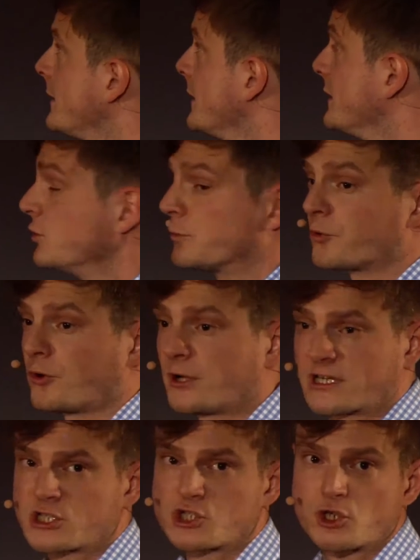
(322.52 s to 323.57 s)
new
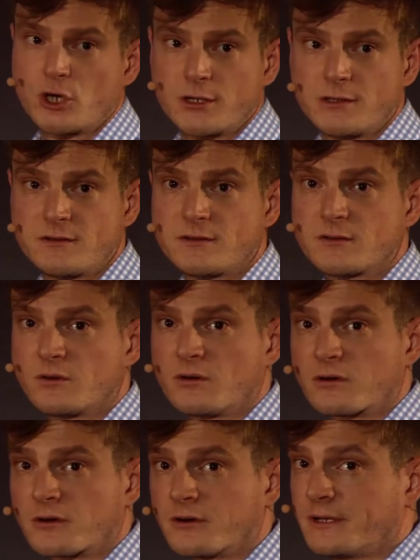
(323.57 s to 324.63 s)
product shot
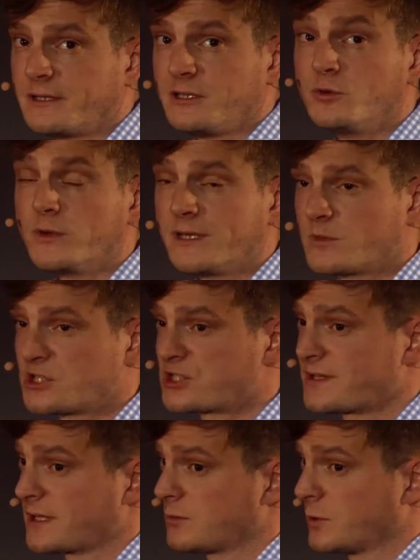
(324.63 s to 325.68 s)
or a new image
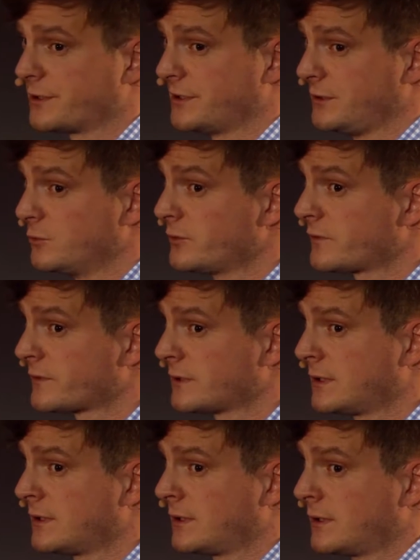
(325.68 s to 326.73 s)
that you want to use.
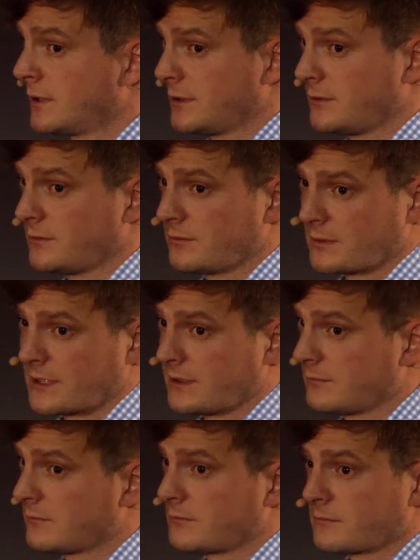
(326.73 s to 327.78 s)
You
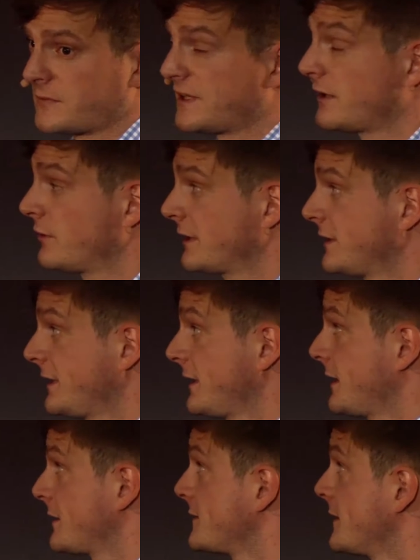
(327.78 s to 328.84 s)
can
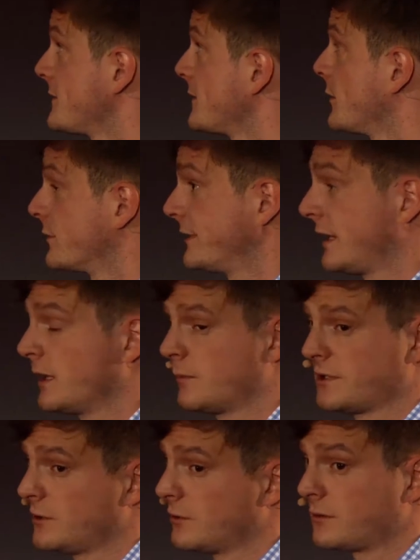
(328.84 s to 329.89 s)
directly access our dam,
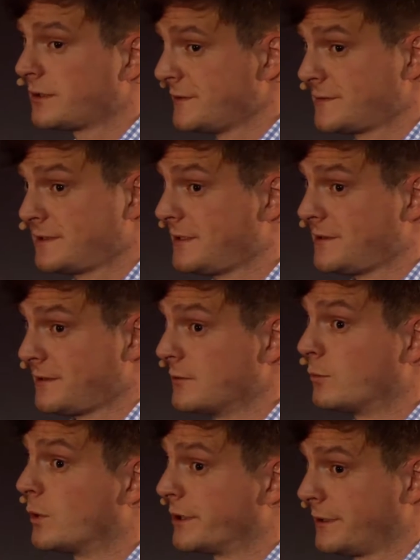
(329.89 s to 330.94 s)
and you only see the
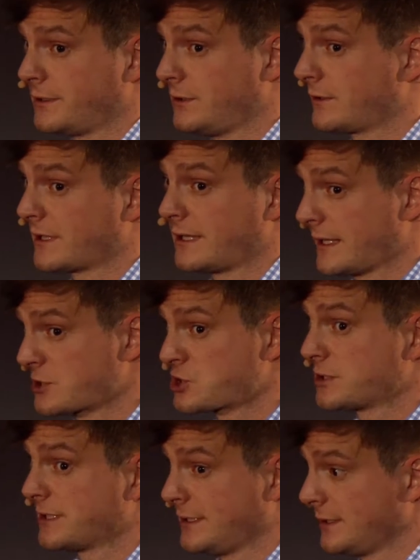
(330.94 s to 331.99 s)
one you can
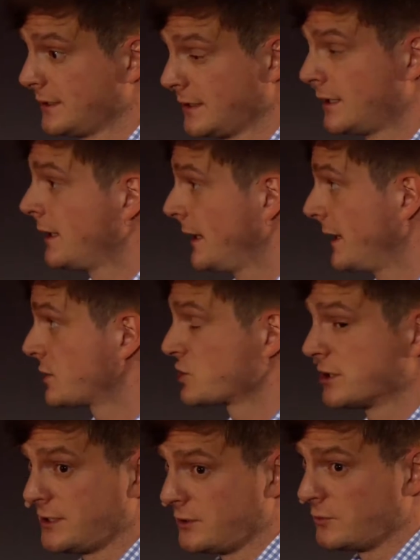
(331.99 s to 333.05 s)
actually
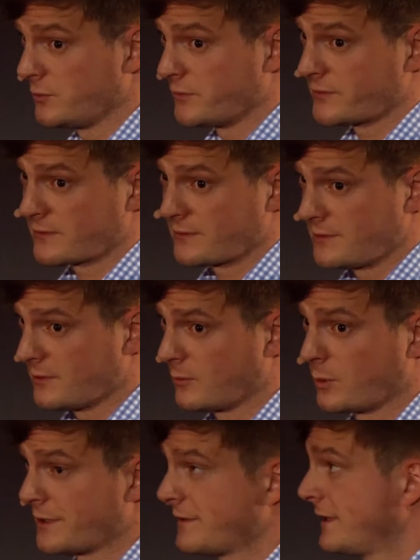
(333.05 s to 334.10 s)
use, the
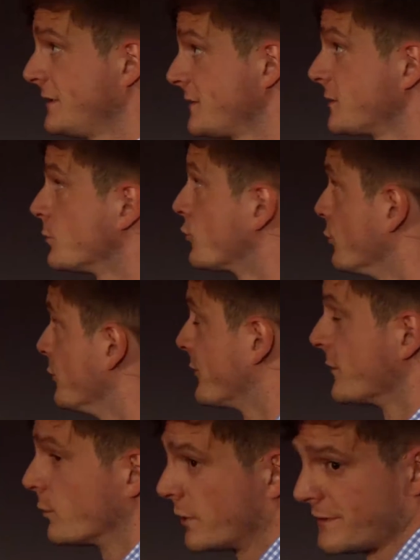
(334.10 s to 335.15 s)
one that is approved,
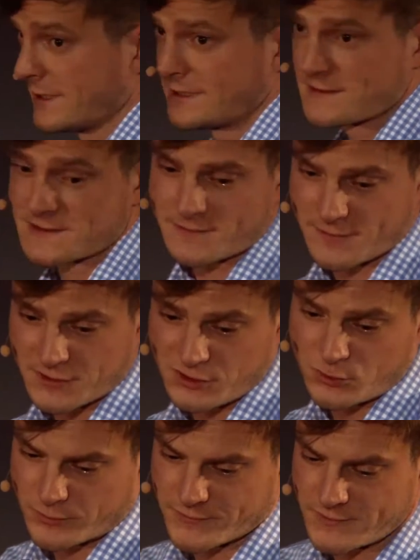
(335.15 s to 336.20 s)
the one that is the
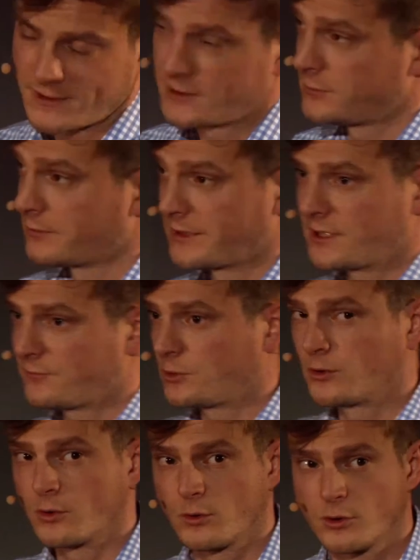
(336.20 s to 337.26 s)
newest, and you don't have to
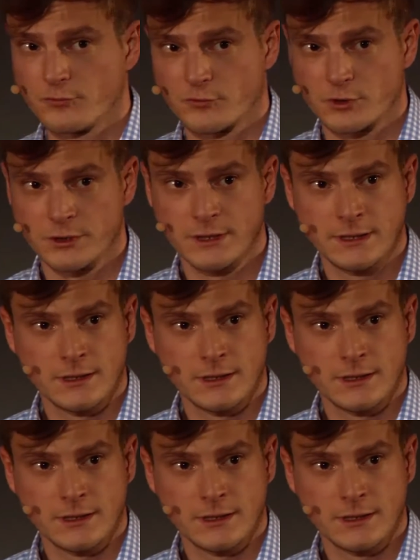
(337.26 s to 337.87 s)
go over